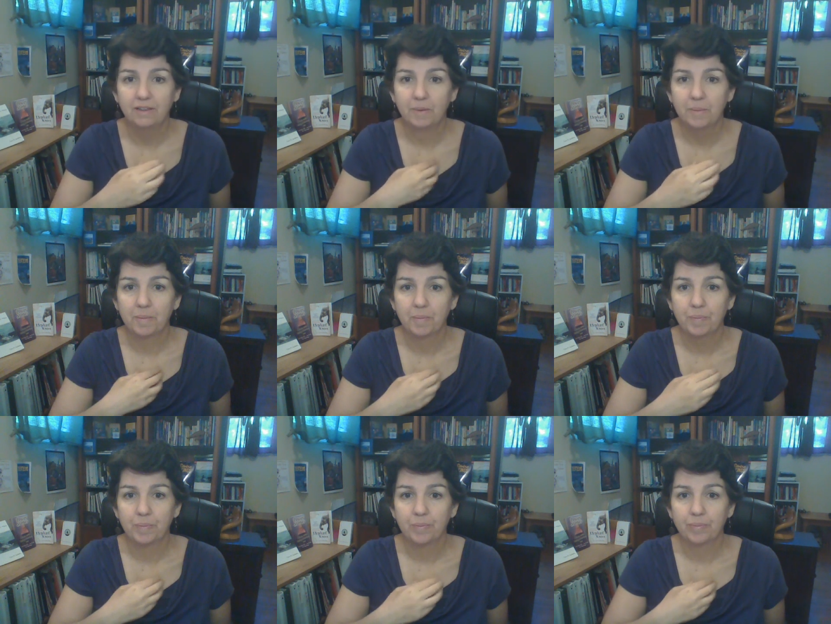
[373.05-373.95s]

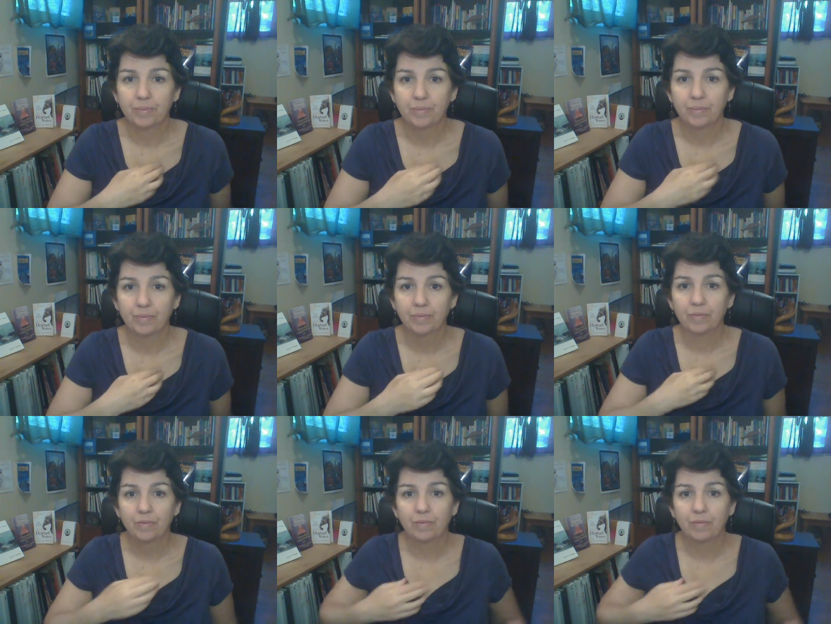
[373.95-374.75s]
Nobody speaks.